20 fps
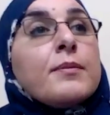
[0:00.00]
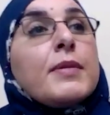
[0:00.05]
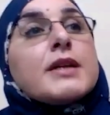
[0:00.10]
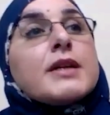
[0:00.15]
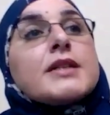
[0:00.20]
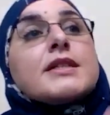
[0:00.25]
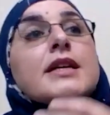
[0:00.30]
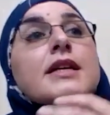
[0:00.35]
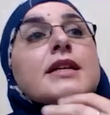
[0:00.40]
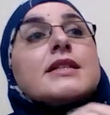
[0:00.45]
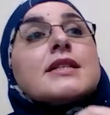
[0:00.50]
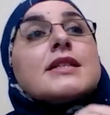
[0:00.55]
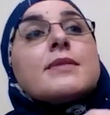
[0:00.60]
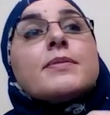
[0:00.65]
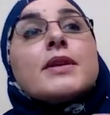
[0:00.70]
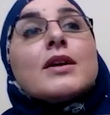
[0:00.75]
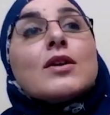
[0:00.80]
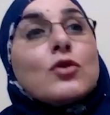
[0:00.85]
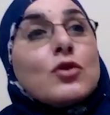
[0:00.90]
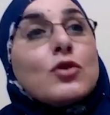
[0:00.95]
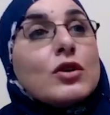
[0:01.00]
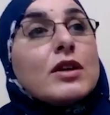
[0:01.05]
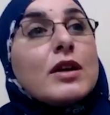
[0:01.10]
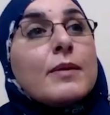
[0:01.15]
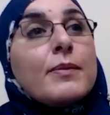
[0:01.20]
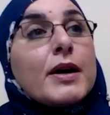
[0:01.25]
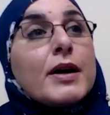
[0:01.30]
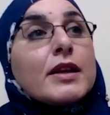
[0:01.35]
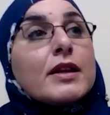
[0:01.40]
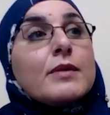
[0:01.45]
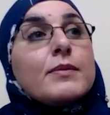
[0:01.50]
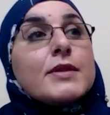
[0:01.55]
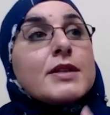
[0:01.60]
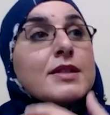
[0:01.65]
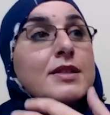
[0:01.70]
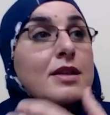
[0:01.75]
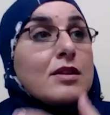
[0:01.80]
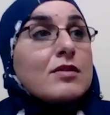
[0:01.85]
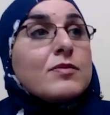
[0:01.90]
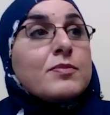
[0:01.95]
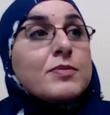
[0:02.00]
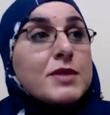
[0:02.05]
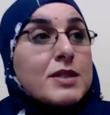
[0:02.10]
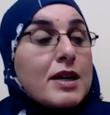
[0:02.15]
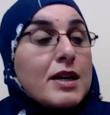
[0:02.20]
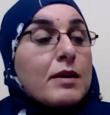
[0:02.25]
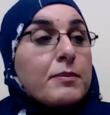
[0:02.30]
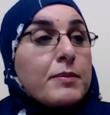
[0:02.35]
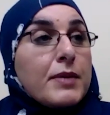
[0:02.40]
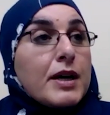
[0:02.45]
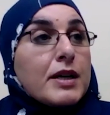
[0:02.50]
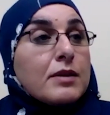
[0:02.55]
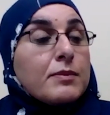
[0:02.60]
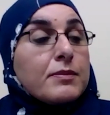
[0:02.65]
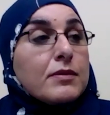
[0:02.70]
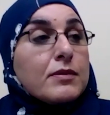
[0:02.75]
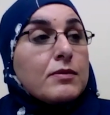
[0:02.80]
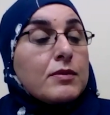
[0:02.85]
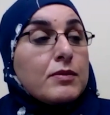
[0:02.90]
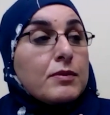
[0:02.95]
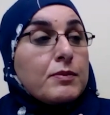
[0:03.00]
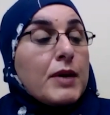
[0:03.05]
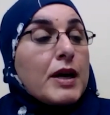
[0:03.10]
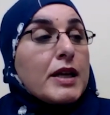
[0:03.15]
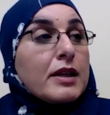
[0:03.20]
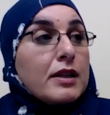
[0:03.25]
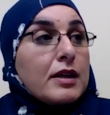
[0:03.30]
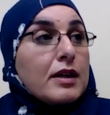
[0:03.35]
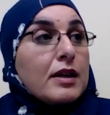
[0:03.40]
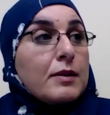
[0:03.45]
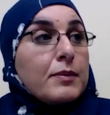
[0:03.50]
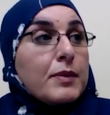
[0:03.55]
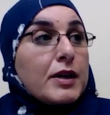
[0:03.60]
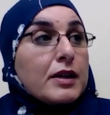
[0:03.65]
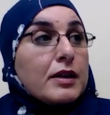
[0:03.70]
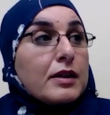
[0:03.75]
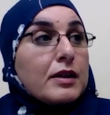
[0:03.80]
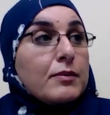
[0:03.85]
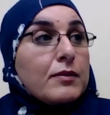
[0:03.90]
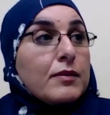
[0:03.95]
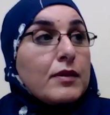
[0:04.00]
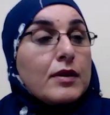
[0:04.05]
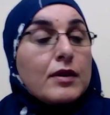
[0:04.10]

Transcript: by saying something good about them instead of saying bad bad thing about them.